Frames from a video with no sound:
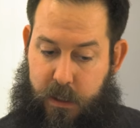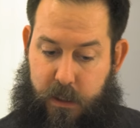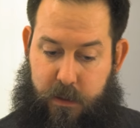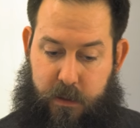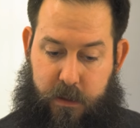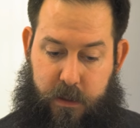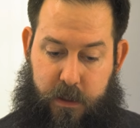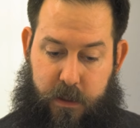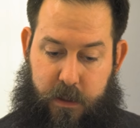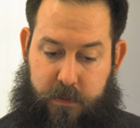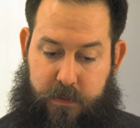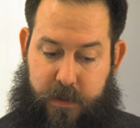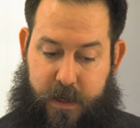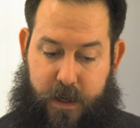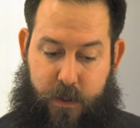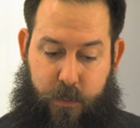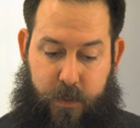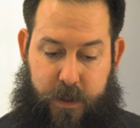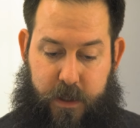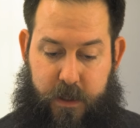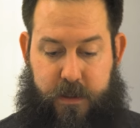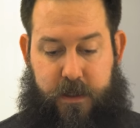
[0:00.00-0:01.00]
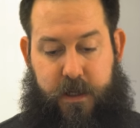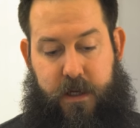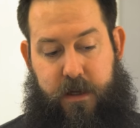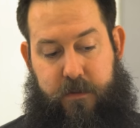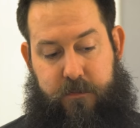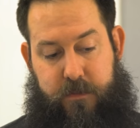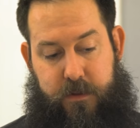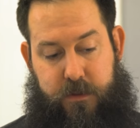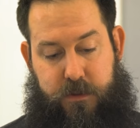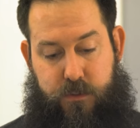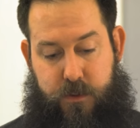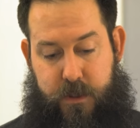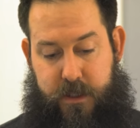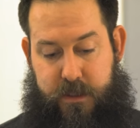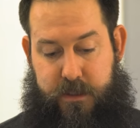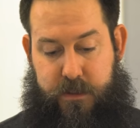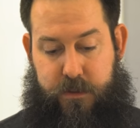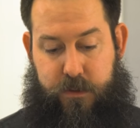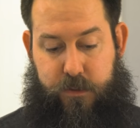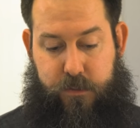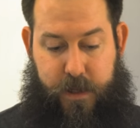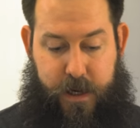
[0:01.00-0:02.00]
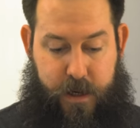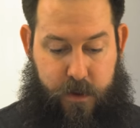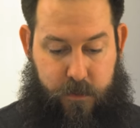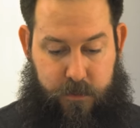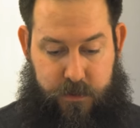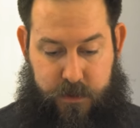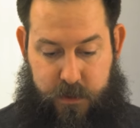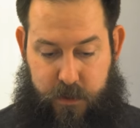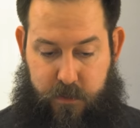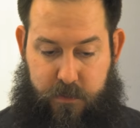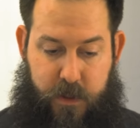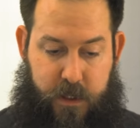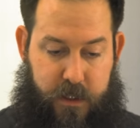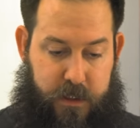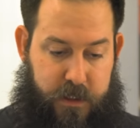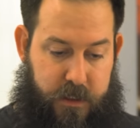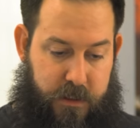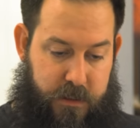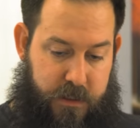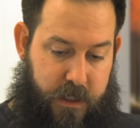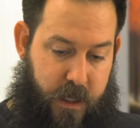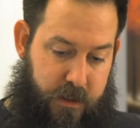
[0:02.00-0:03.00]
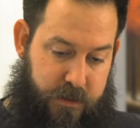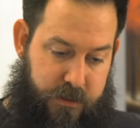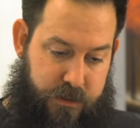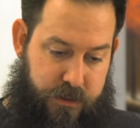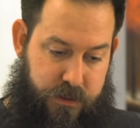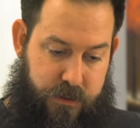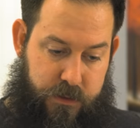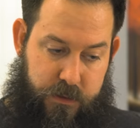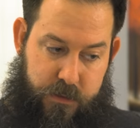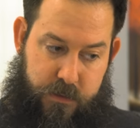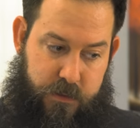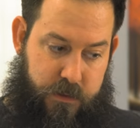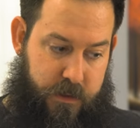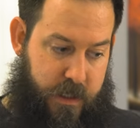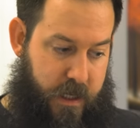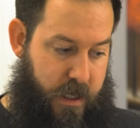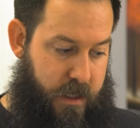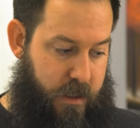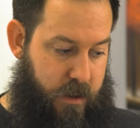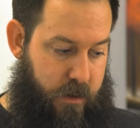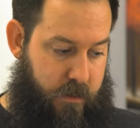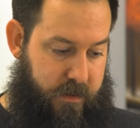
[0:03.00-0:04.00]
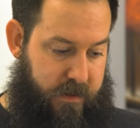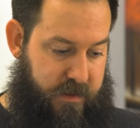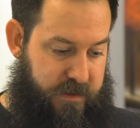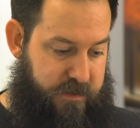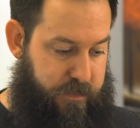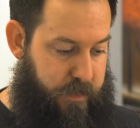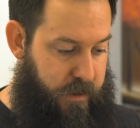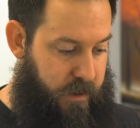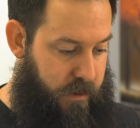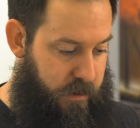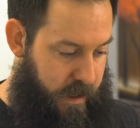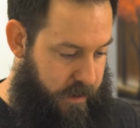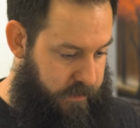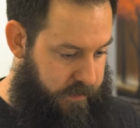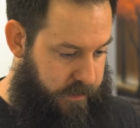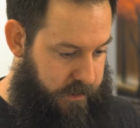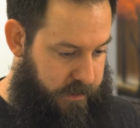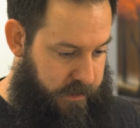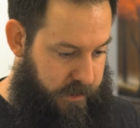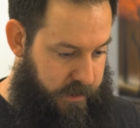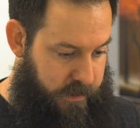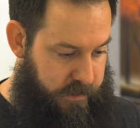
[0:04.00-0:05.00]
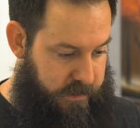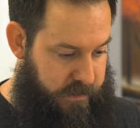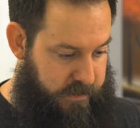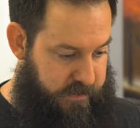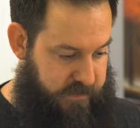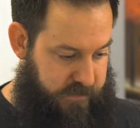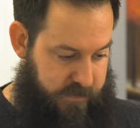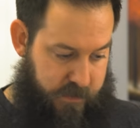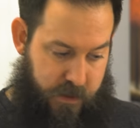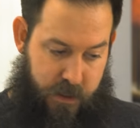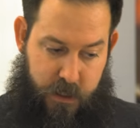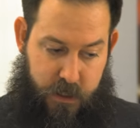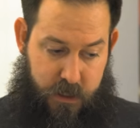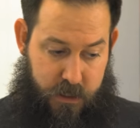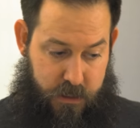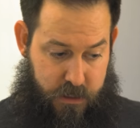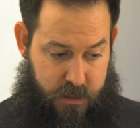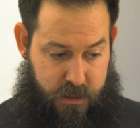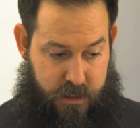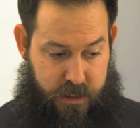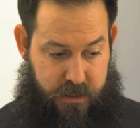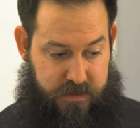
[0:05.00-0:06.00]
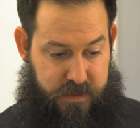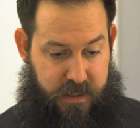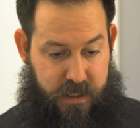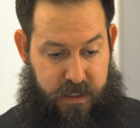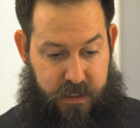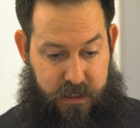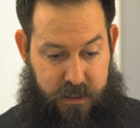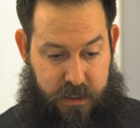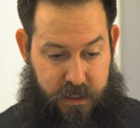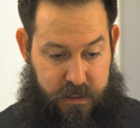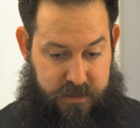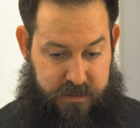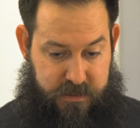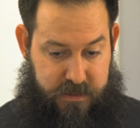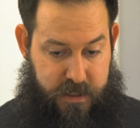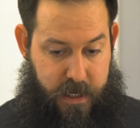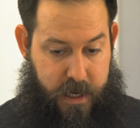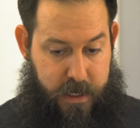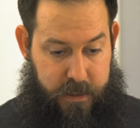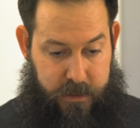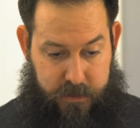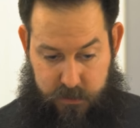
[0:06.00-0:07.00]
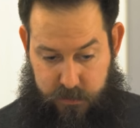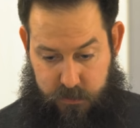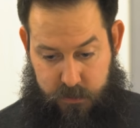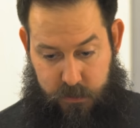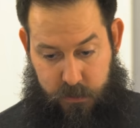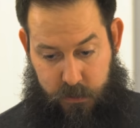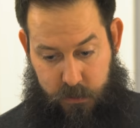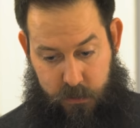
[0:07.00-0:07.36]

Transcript: and that way I have a direct ground that I can touch and always be grounded and just connect any kind of static.